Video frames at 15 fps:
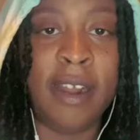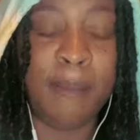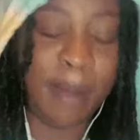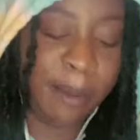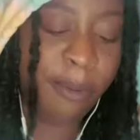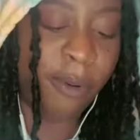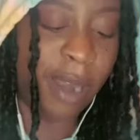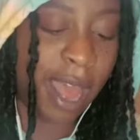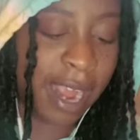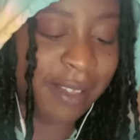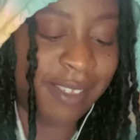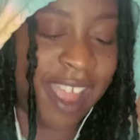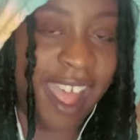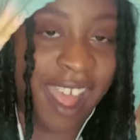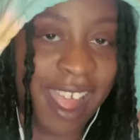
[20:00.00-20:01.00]
People like
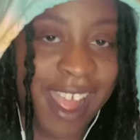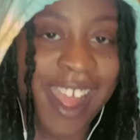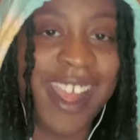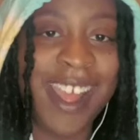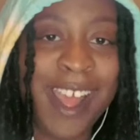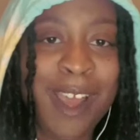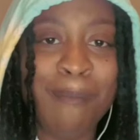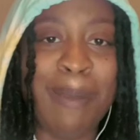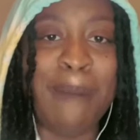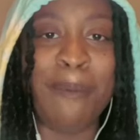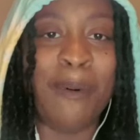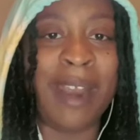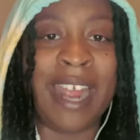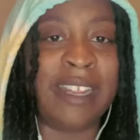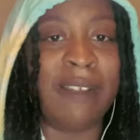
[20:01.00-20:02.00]
that.
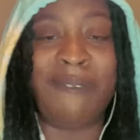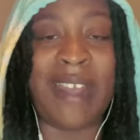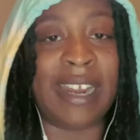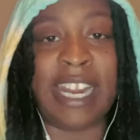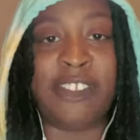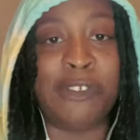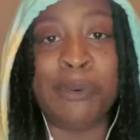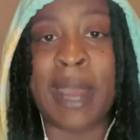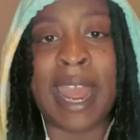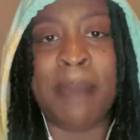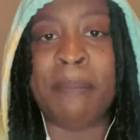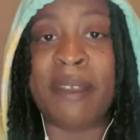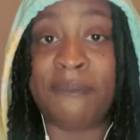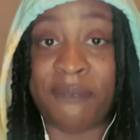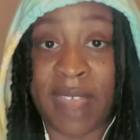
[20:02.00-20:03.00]
People like the fact that you can't
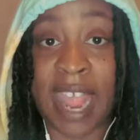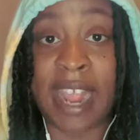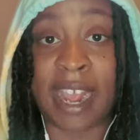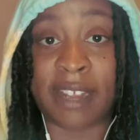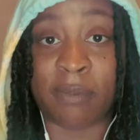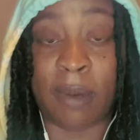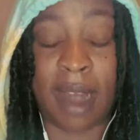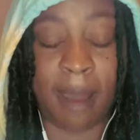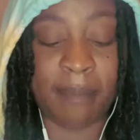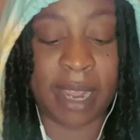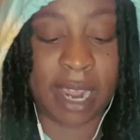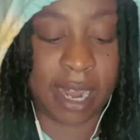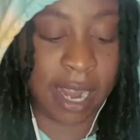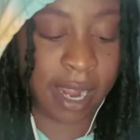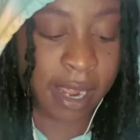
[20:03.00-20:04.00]
be fake is what I'm
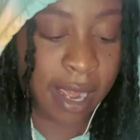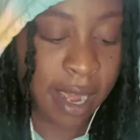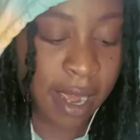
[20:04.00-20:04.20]
getting.